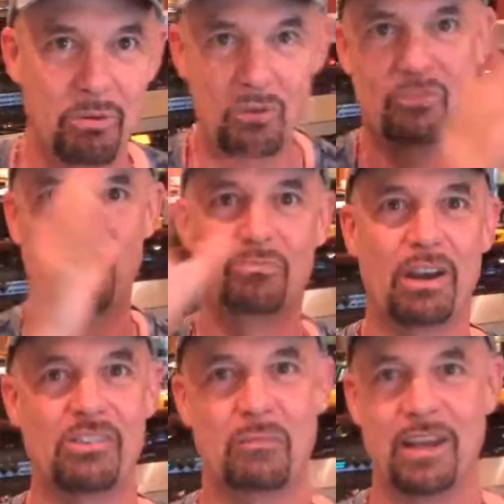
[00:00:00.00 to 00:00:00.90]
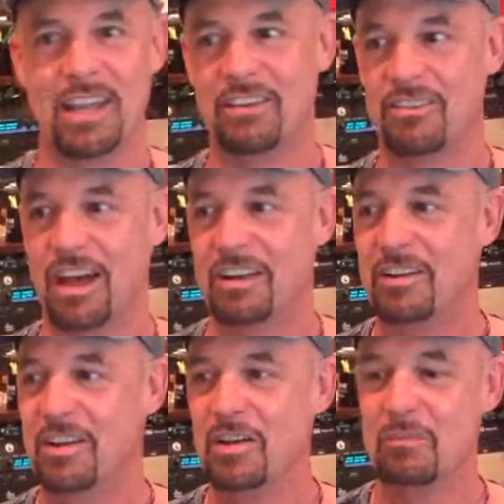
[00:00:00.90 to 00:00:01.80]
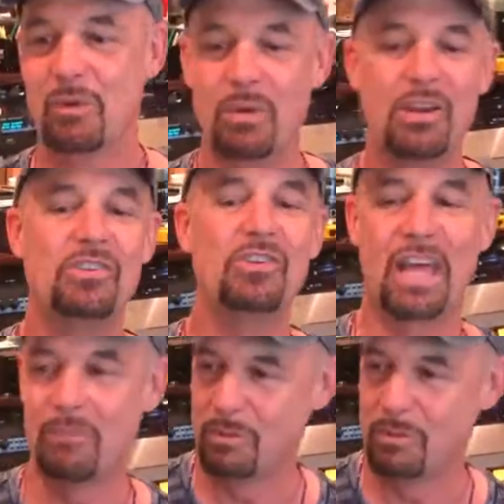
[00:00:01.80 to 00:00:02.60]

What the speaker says: poof, press the button and you're done. But we don't do that.